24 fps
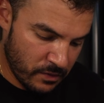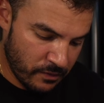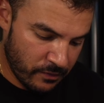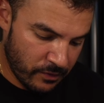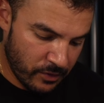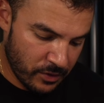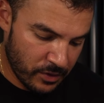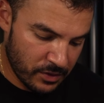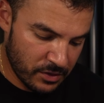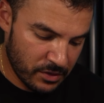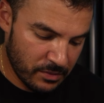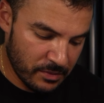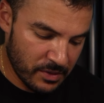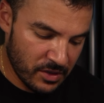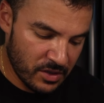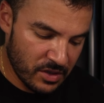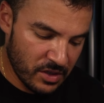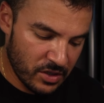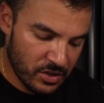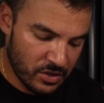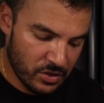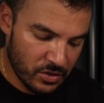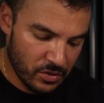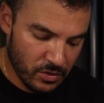for some
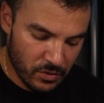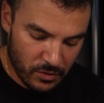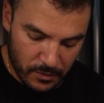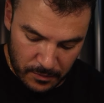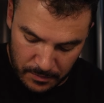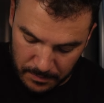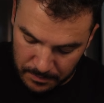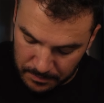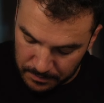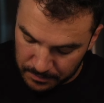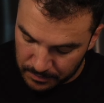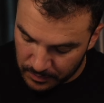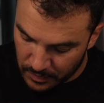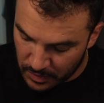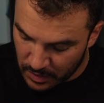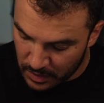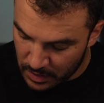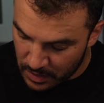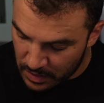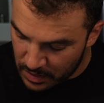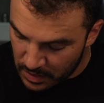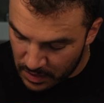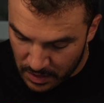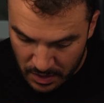additional
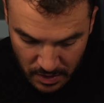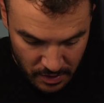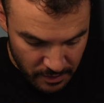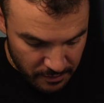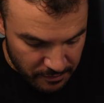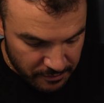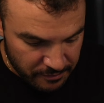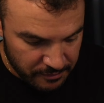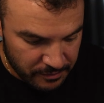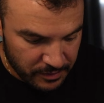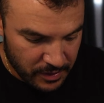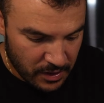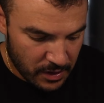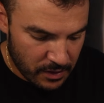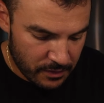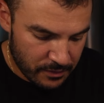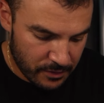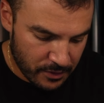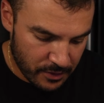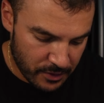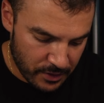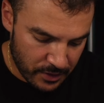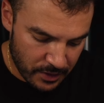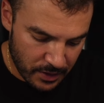
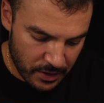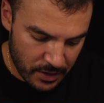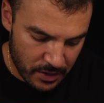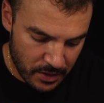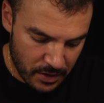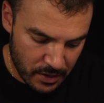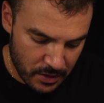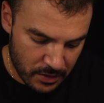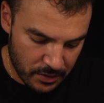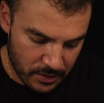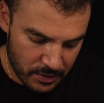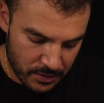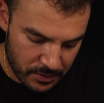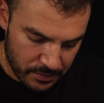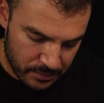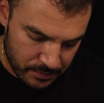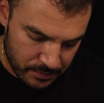flavor and color.